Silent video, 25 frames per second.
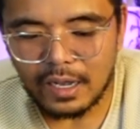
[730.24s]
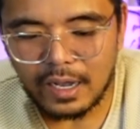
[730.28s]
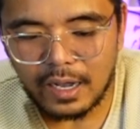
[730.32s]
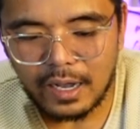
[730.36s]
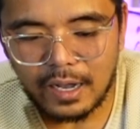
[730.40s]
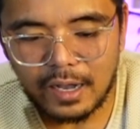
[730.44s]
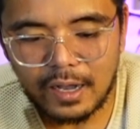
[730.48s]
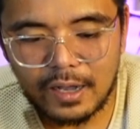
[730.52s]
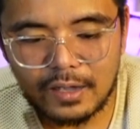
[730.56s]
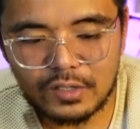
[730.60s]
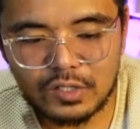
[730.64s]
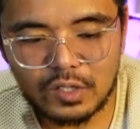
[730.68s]

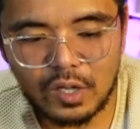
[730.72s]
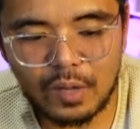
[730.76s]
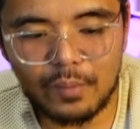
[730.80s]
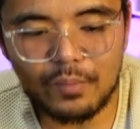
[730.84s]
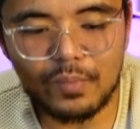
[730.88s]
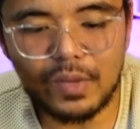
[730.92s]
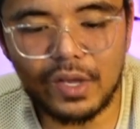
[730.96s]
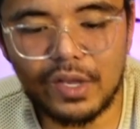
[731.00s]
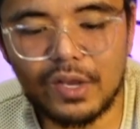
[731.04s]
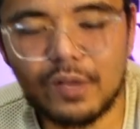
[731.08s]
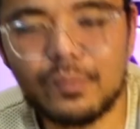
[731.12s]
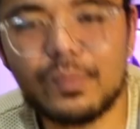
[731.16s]
Uh, so I'm
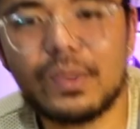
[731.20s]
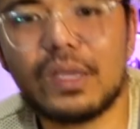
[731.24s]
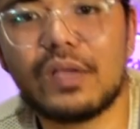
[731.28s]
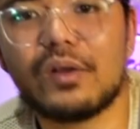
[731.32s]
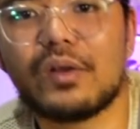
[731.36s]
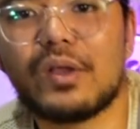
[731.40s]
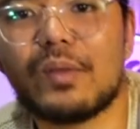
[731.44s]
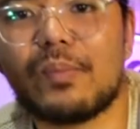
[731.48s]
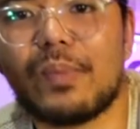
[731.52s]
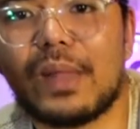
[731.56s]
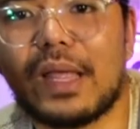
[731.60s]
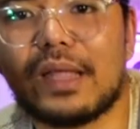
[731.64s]
gonna be
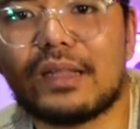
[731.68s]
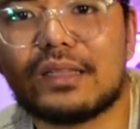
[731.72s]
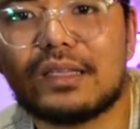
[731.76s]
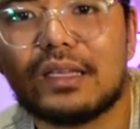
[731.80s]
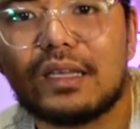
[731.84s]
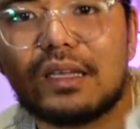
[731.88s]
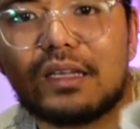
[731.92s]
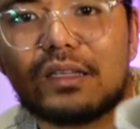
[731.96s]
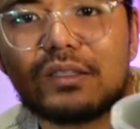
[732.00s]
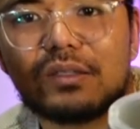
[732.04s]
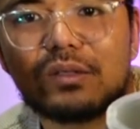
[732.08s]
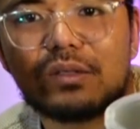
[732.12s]
replanting
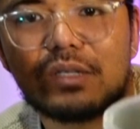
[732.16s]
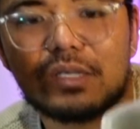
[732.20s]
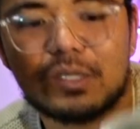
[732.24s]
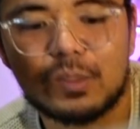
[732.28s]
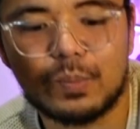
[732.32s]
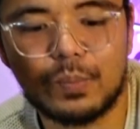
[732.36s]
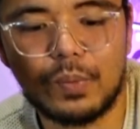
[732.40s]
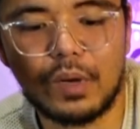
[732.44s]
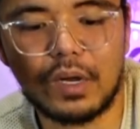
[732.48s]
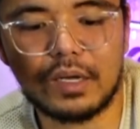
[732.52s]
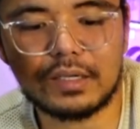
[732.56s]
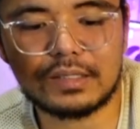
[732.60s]
into this
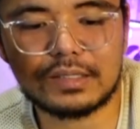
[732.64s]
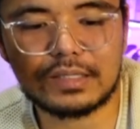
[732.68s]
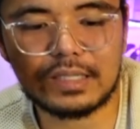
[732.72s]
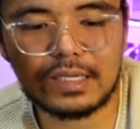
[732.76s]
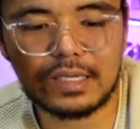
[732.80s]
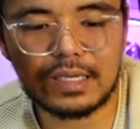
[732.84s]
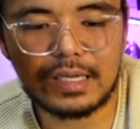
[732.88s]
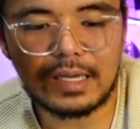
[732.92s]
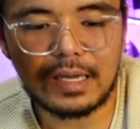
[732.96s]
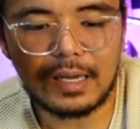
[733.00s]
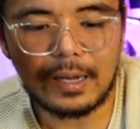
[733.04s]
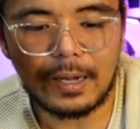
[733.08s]
pot.
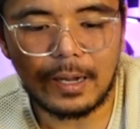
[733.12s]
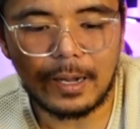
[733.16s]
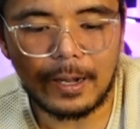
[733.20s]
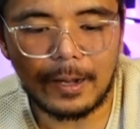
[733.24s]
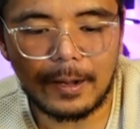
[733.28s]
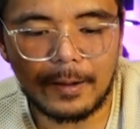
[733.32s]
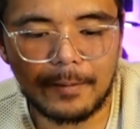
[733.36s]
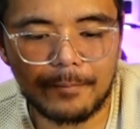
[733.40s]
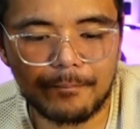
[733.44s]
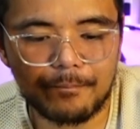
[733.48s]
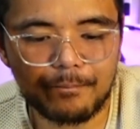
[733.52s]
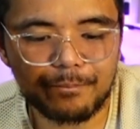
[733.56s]

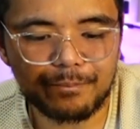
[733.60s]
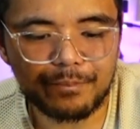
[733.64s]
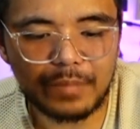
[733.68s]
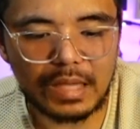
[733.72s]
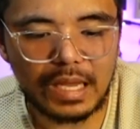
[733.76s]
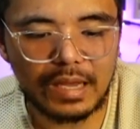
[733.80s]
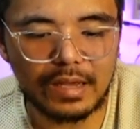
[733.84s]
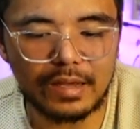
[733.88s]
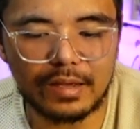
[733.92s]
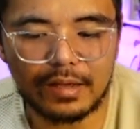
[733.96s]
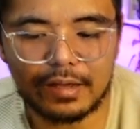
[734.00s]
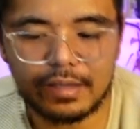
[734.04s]
Um,
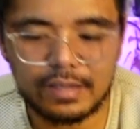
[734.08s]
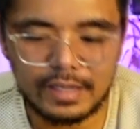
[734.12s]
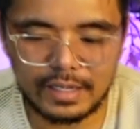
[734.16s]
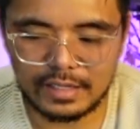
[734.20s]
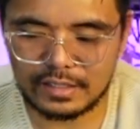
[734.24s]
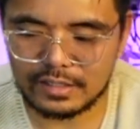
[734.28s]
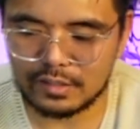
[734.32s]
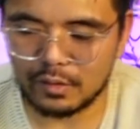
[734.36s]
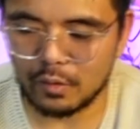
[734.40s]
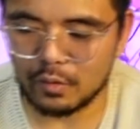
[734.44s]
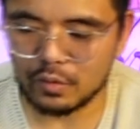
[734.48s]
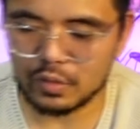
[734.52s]

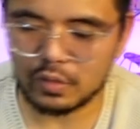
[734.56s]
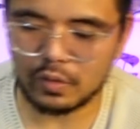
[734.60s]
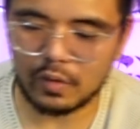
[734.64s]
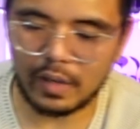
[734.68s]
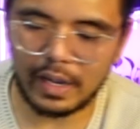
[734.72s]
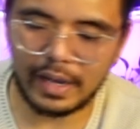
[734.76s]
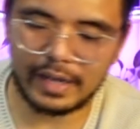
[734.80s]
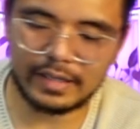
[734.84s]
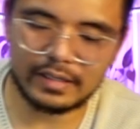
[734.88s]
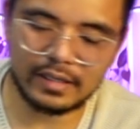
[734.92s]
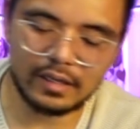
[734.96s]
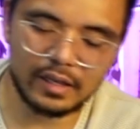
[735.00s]
it's also
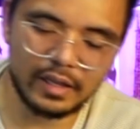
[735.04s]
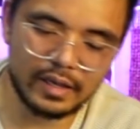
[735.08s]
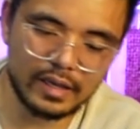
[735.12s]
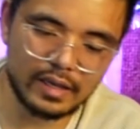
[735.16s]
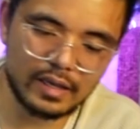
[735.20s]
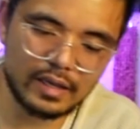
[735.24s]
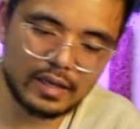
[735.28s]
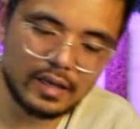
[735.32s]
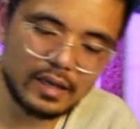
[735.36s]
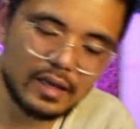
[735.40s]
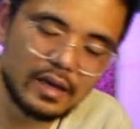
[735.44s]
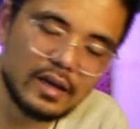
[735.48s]
kind of
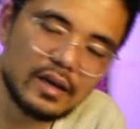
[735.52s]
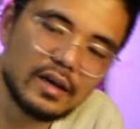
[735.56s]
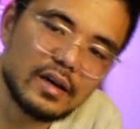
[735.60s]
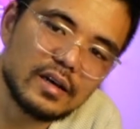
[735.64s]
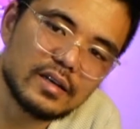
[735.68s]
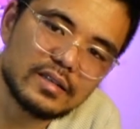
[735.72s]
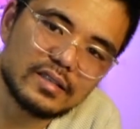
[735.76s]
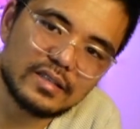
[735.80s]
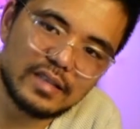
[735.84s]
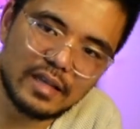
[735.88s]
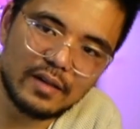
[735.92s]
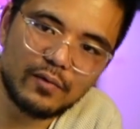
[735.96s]
like
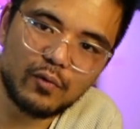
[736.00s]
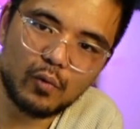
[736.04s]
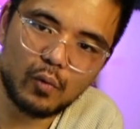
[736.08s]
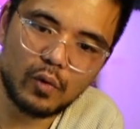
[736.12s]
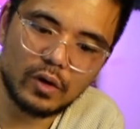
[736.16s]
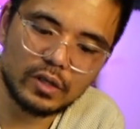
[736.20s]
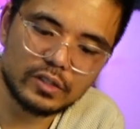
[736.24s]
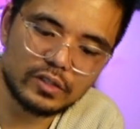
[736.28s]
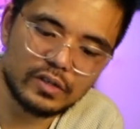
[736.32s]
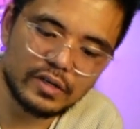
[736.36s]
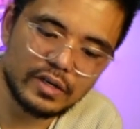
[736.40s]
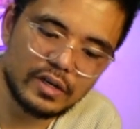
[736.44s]

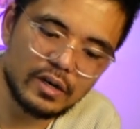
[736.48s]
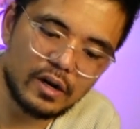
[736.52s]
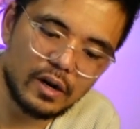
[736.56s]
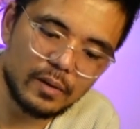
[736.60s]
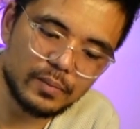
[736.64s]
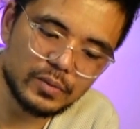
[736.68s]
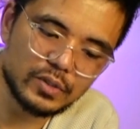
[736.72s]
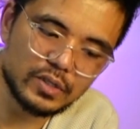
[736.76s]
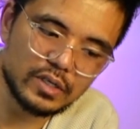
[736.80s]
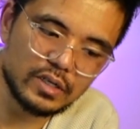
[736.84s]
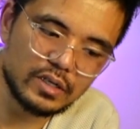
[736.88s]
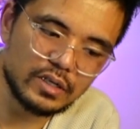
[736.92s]
self-watering
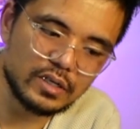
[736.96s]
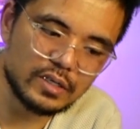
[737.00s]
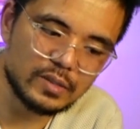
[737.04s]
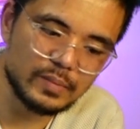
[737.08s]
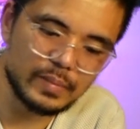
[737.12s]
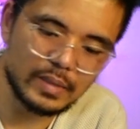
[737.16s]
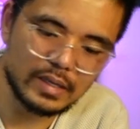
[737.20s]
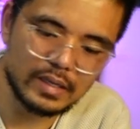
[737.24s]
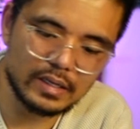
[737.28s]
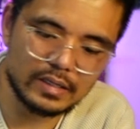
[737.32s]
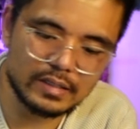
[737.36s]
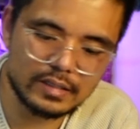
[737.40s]
option is
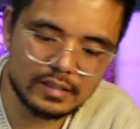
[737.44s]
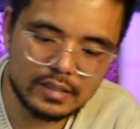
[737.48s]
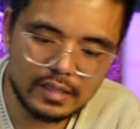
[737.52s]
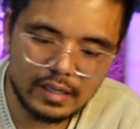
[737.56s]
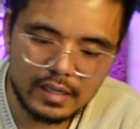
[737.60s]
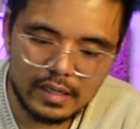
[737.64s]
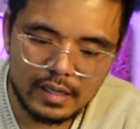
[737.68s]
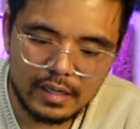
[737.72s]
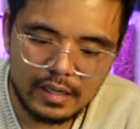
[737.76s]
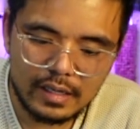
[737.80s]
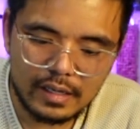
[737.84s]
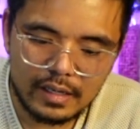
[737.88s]
because
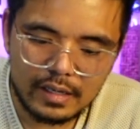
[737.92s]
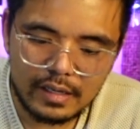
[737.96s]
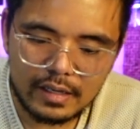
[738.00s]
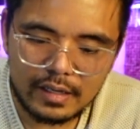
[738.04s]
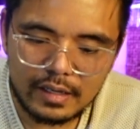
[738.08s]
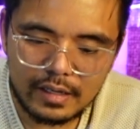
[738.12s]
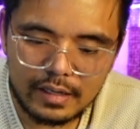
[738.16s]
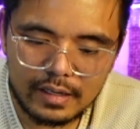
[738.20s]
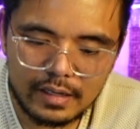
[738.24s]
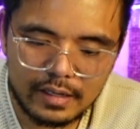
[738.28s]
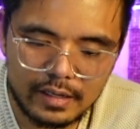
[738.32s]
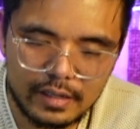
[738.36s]

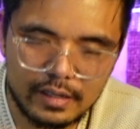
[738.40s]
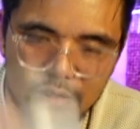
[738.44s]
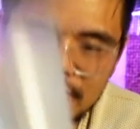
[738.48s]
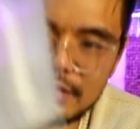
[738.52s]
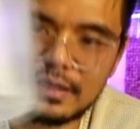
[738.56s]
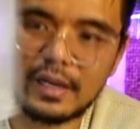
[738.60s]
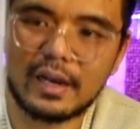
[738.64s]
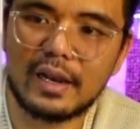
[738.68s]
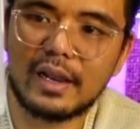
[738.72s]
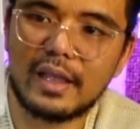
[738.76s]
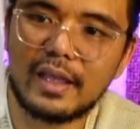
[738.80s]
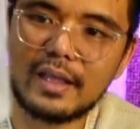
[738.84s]
the
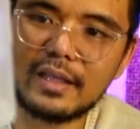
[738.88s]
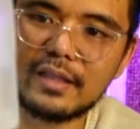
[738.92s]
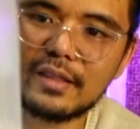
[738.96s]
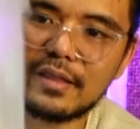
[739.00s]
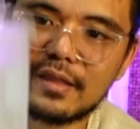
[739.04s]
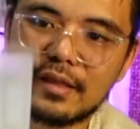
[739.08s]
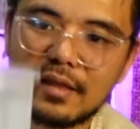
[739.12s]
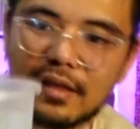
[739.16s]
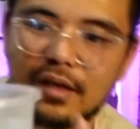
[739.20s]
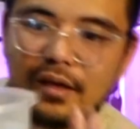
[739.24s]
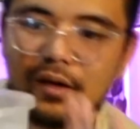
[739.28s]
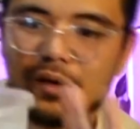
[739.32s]
length